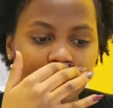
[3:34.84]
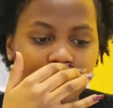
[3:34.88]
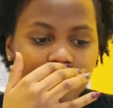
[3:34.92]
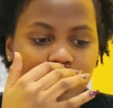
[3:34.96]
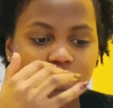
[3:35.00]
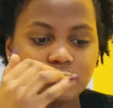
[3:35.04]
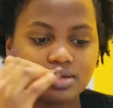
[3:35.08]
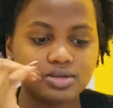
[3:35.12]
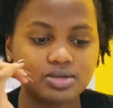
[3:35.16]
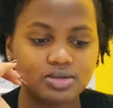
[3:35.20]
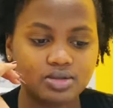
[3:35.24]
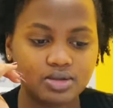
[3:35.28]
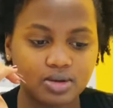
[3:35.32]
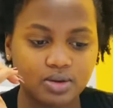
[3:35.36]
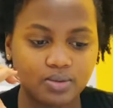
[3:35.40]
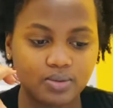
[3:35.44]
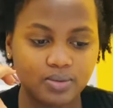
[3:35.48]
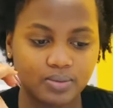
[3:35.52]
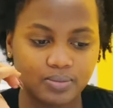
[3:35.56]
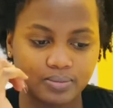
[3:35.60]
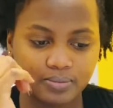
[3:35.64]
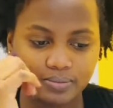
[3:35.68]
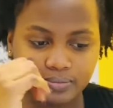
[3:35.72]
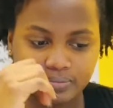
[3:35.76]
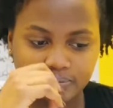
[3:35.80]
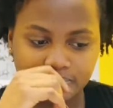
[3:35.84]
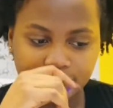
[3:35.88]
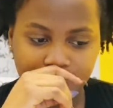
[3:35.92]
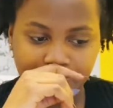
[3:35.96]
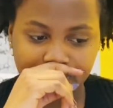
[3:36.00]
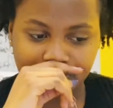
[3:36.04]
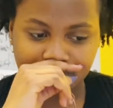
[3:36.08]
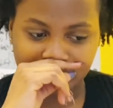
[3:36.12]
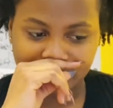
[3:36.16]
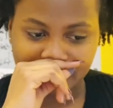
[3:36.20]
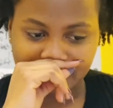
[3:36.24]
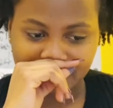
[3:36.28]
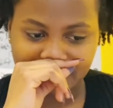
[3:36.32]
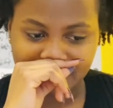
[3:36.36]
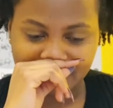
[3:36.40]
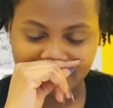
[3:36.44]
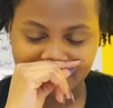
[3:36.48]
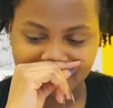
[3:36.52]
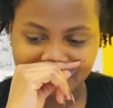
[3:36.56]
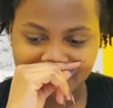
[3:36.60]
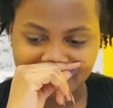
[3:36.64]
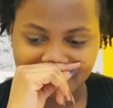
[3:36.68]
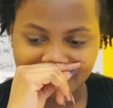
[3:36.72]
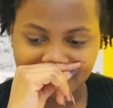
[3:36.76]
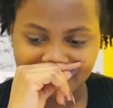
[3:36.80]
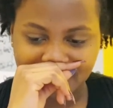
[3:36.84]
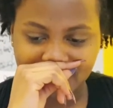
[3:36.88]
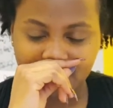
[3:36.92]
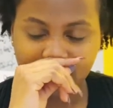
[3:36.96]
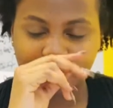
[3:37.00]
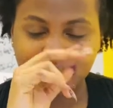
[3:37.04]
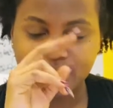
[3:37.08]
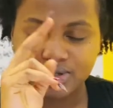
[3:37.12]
So, number